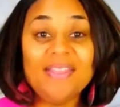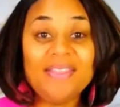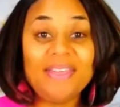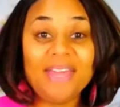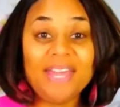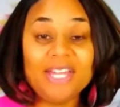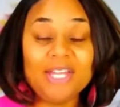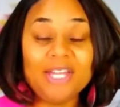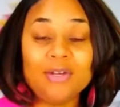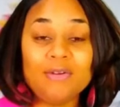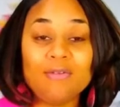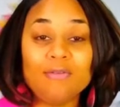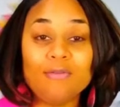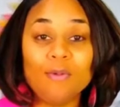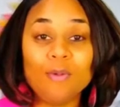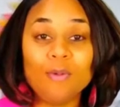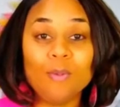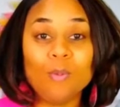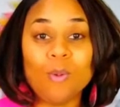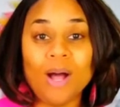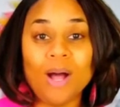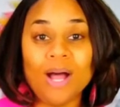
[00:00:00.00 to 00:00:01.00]
Thank you
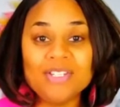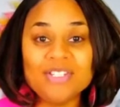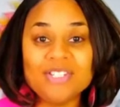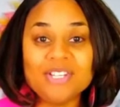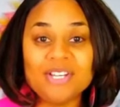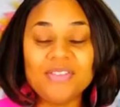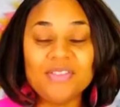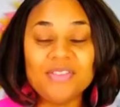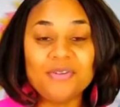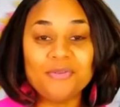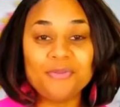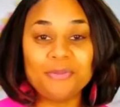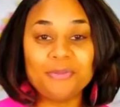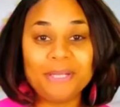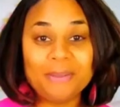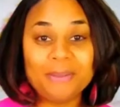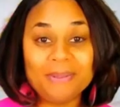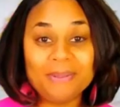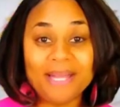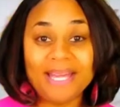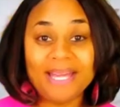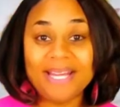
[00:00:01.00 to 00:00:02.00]
for watching the
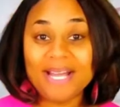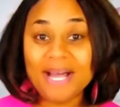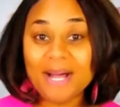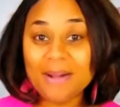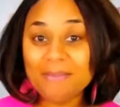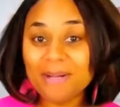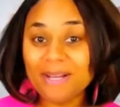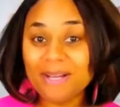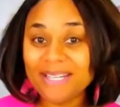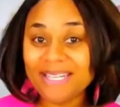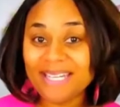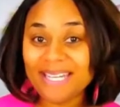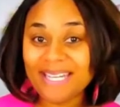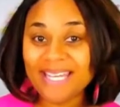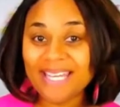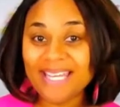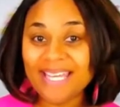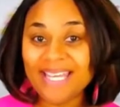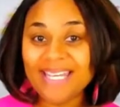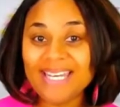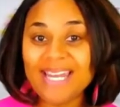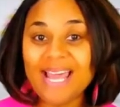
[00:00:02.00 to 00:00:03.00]
replay. Come on
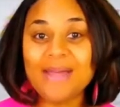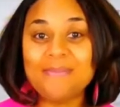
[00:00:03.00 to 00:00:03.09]
in.